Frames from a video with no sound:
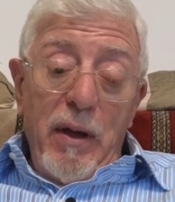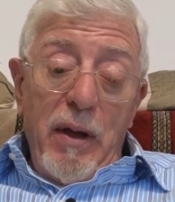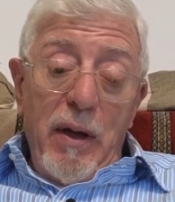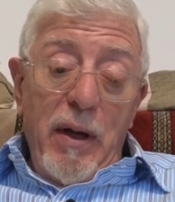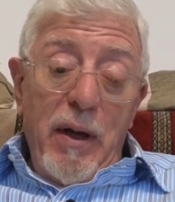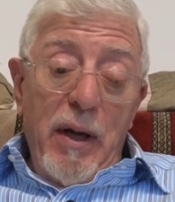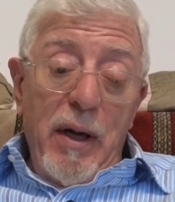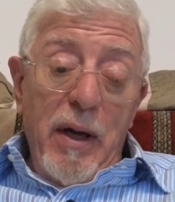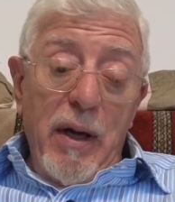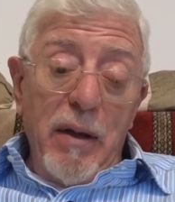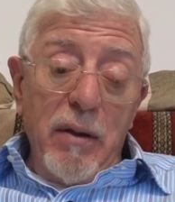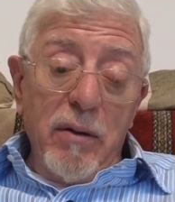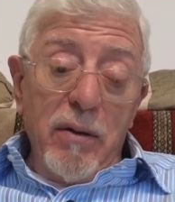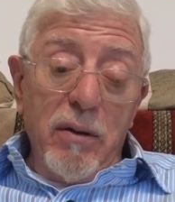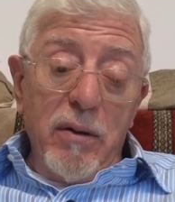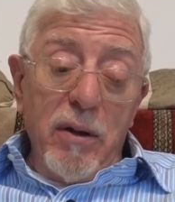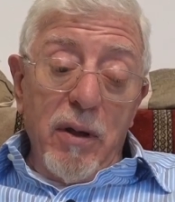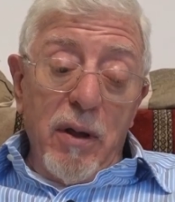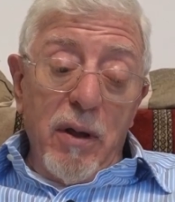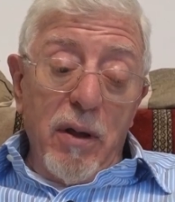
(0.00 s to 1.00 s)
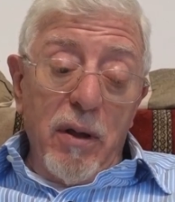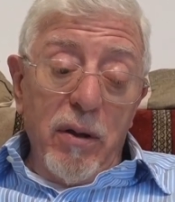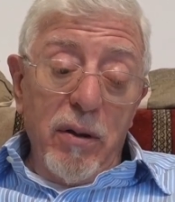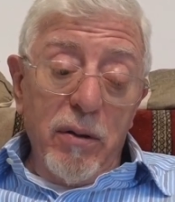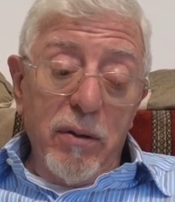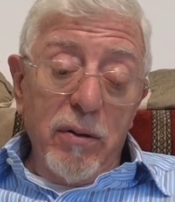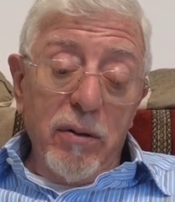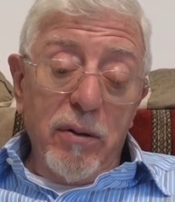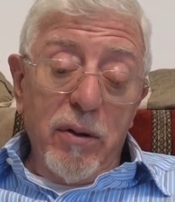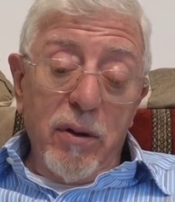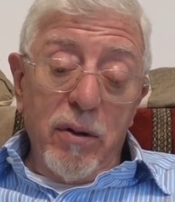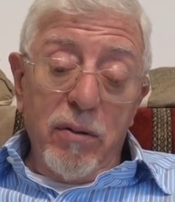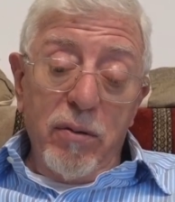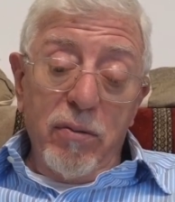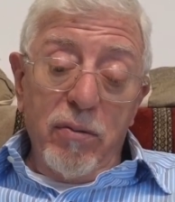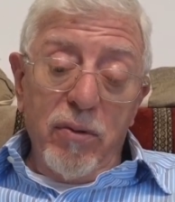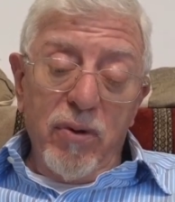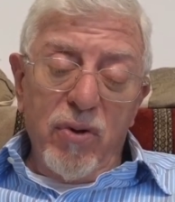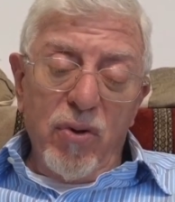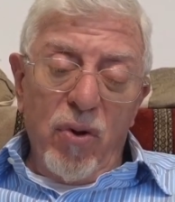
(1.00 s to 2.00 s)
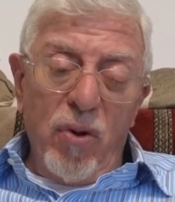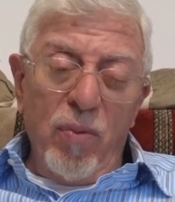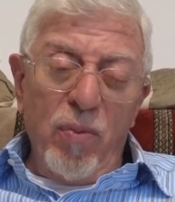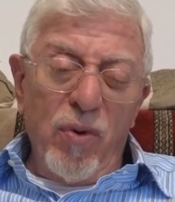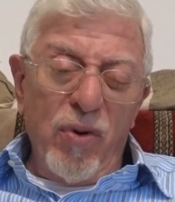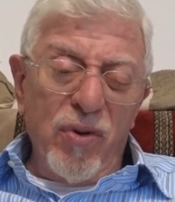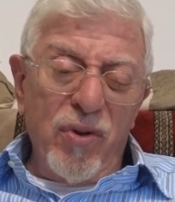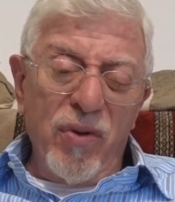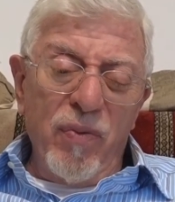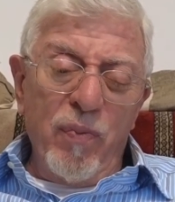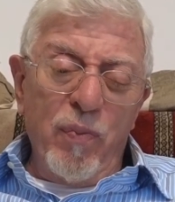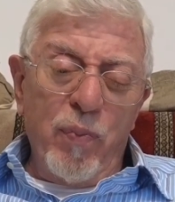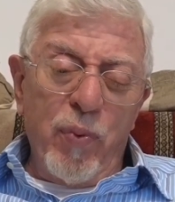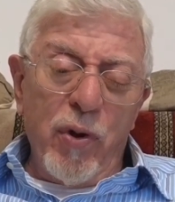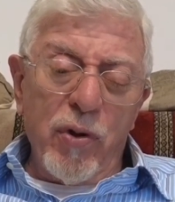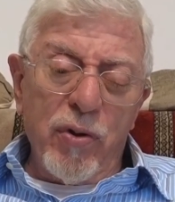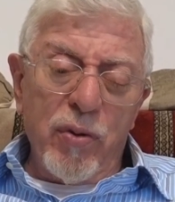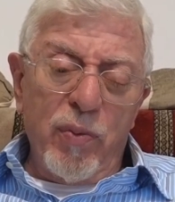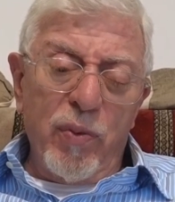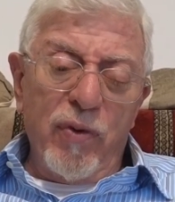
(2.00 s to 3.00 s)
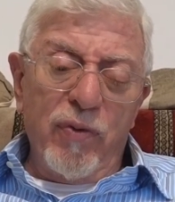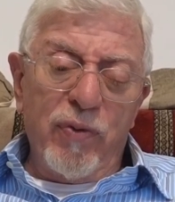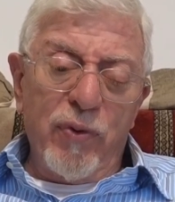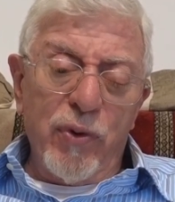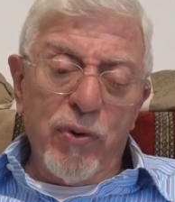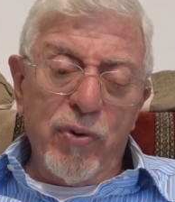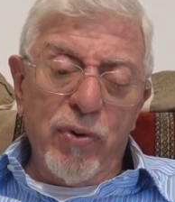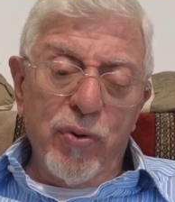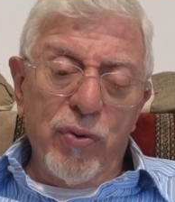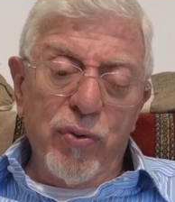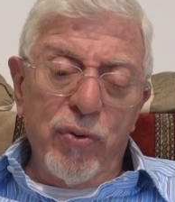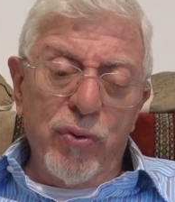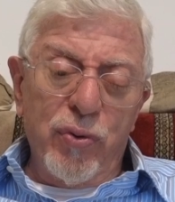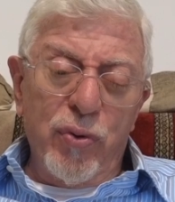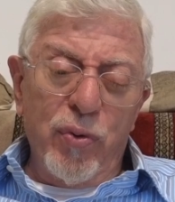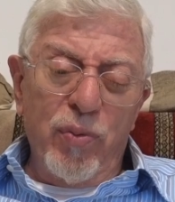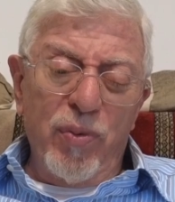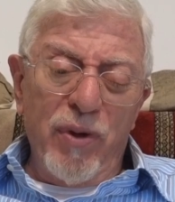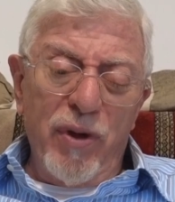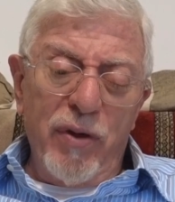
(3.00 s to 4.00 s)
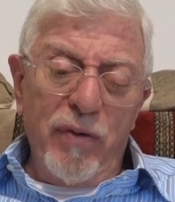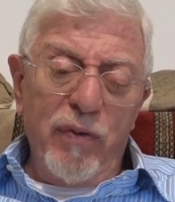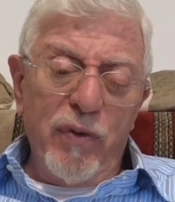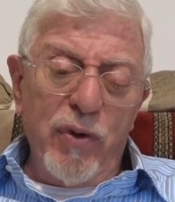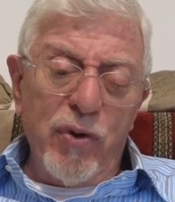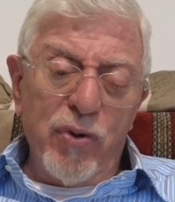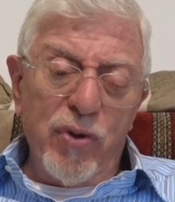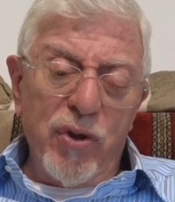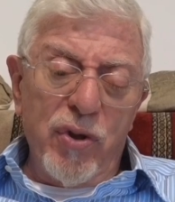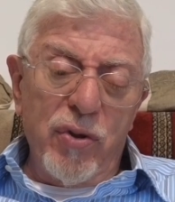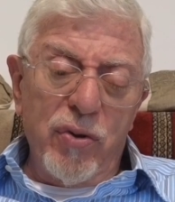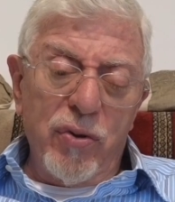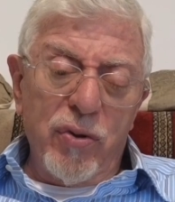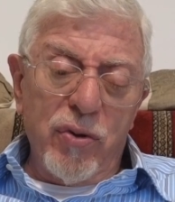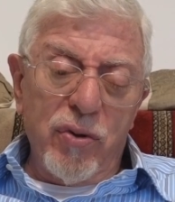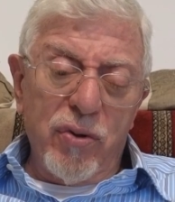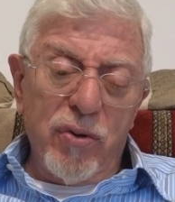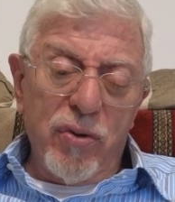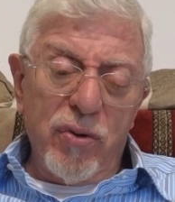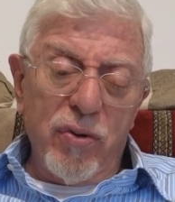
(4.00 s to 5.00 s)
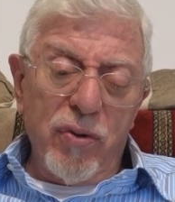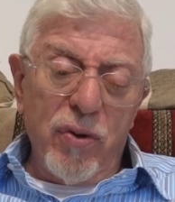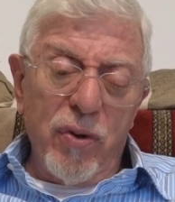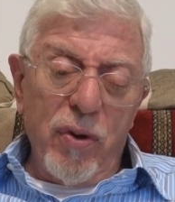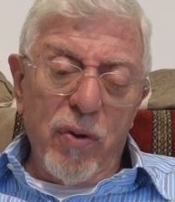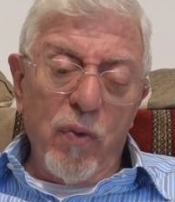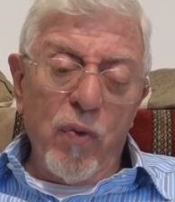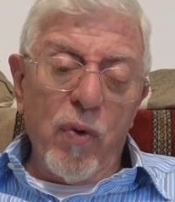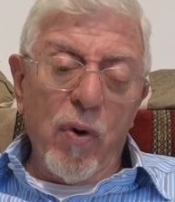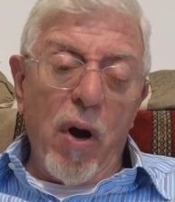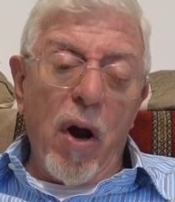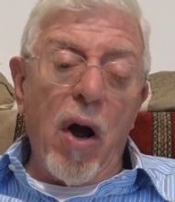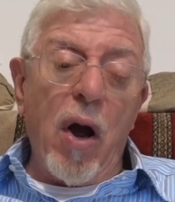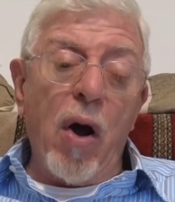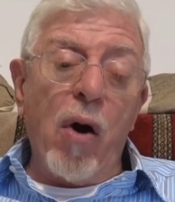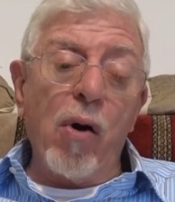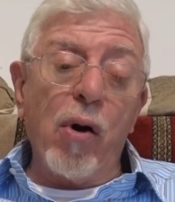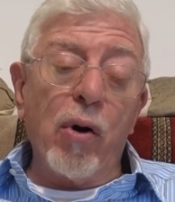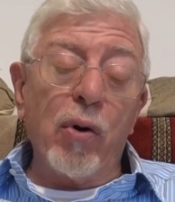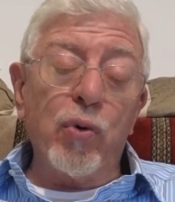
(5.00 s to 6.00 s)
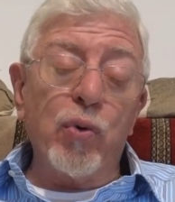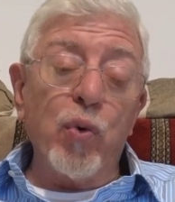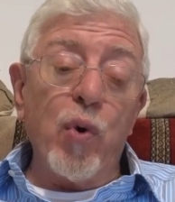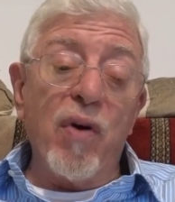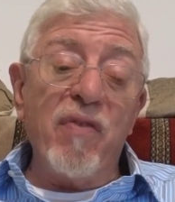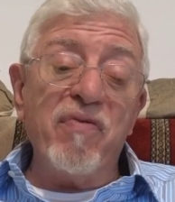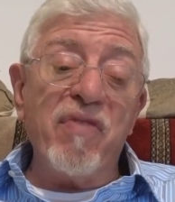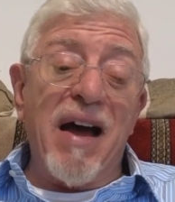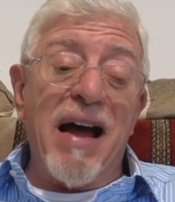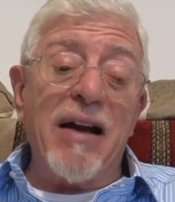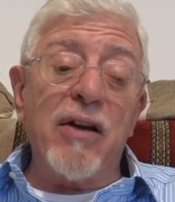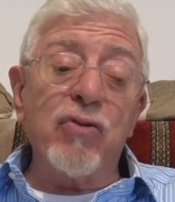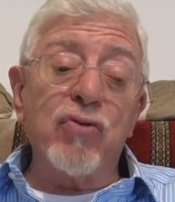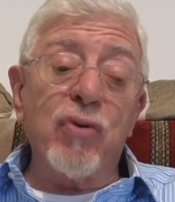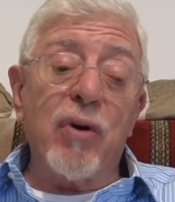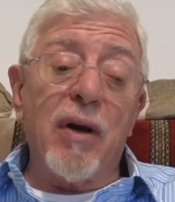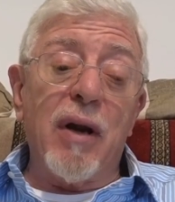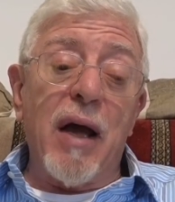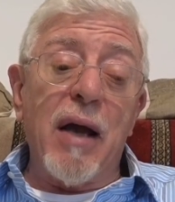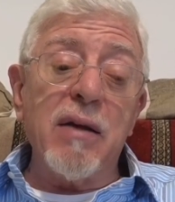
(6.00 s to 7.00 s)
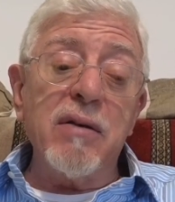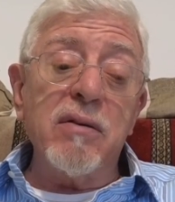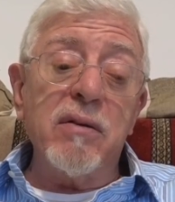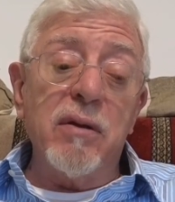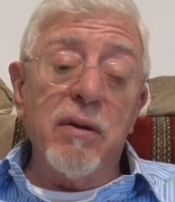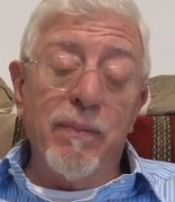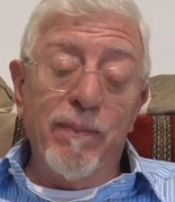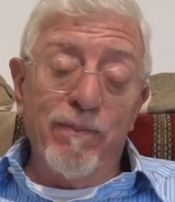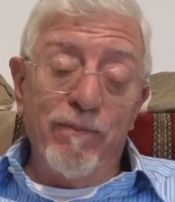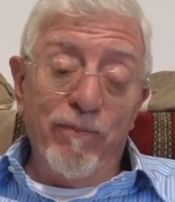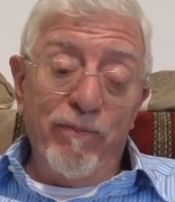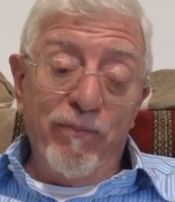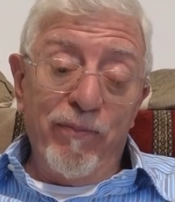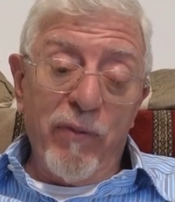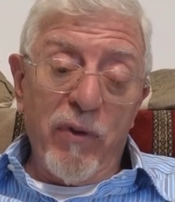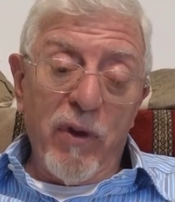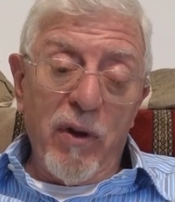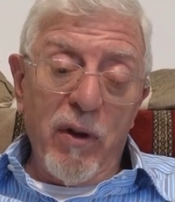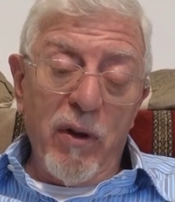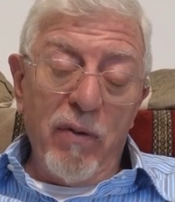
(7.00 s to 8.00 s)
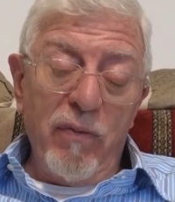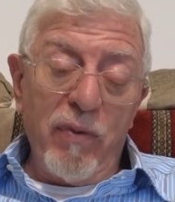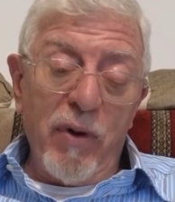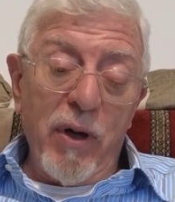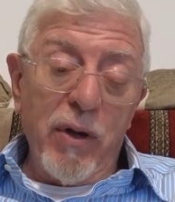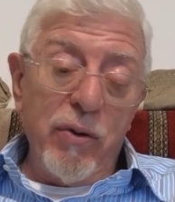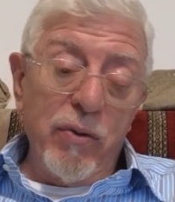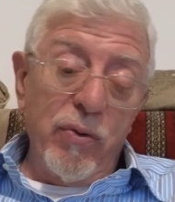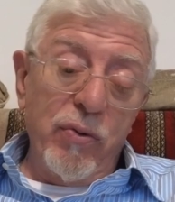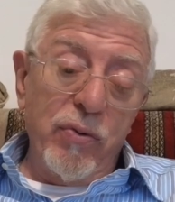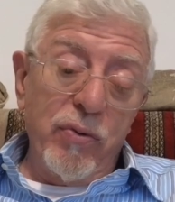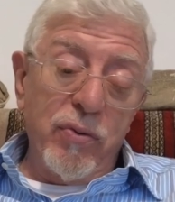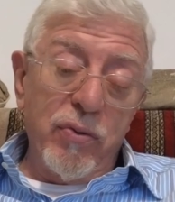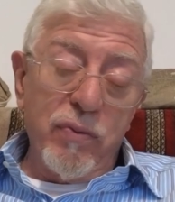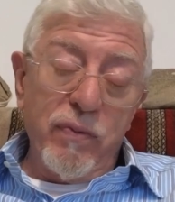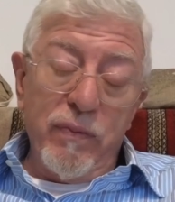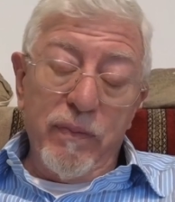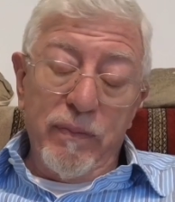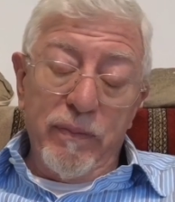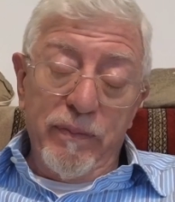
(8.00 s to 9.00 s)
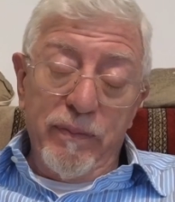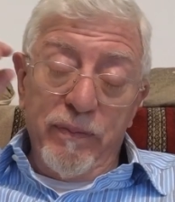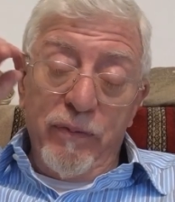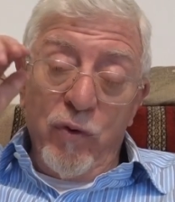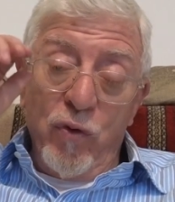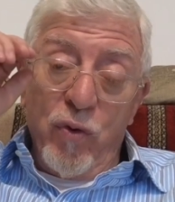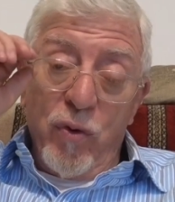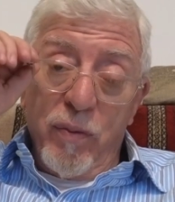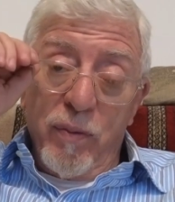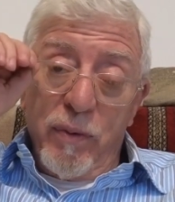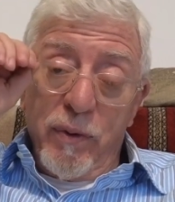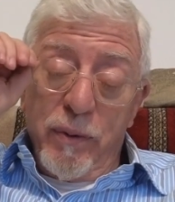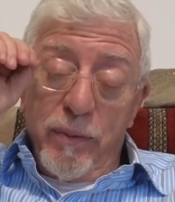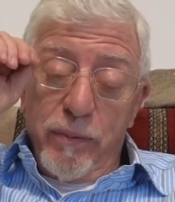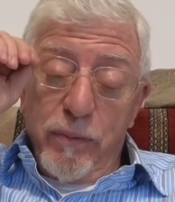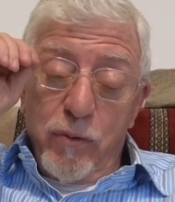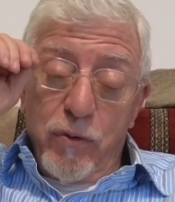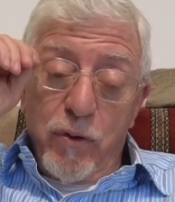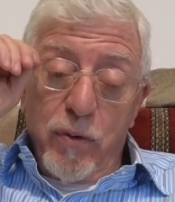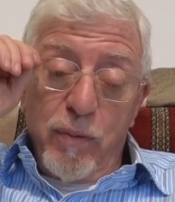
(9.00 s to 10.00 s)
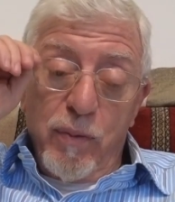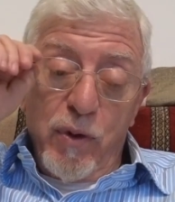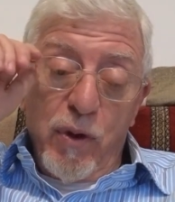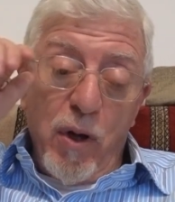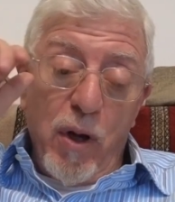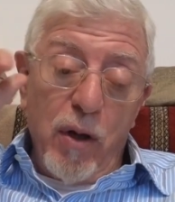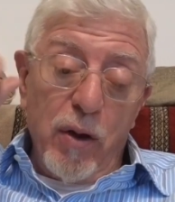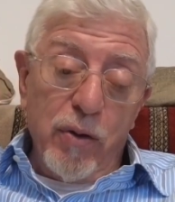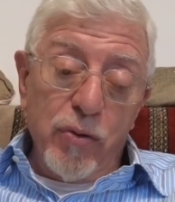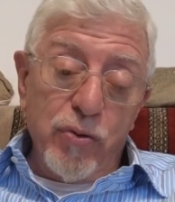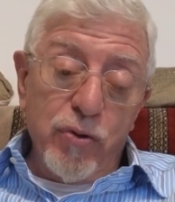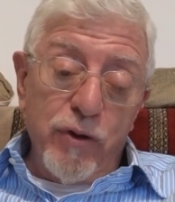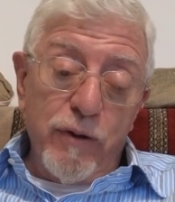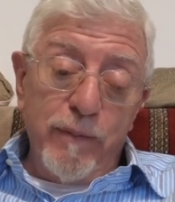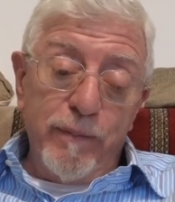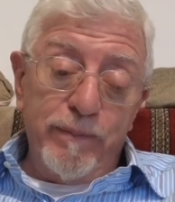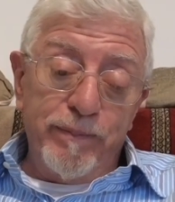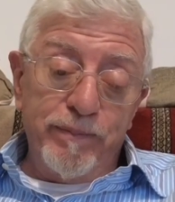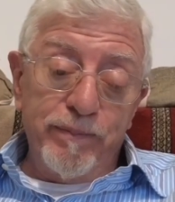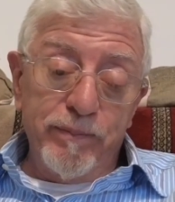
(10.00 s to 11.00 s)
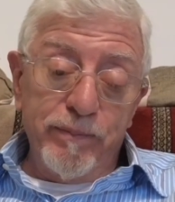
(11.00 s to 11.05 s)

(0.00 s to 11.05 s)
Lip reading: and that it's almost impossible for Jews to believe in Jesus, to evangelize them, if I use normal terminology.